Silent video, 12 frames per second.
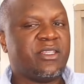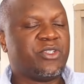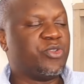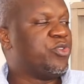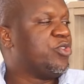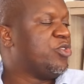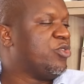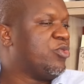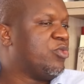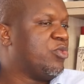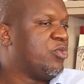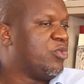So
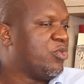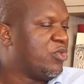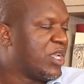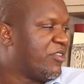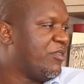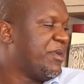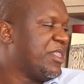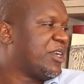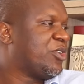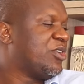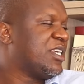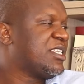government
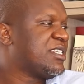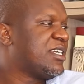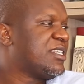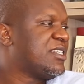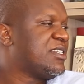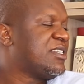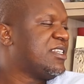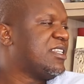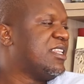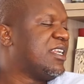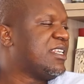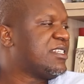that collects taxes,
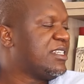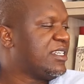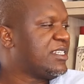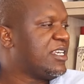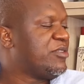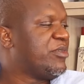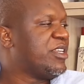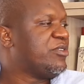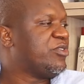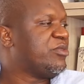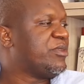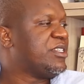that has set aside money
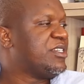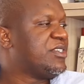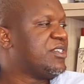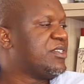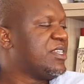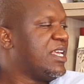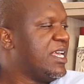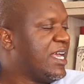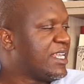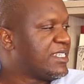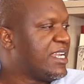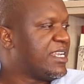for emergencies,
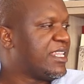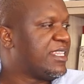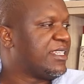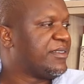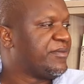has done nothing.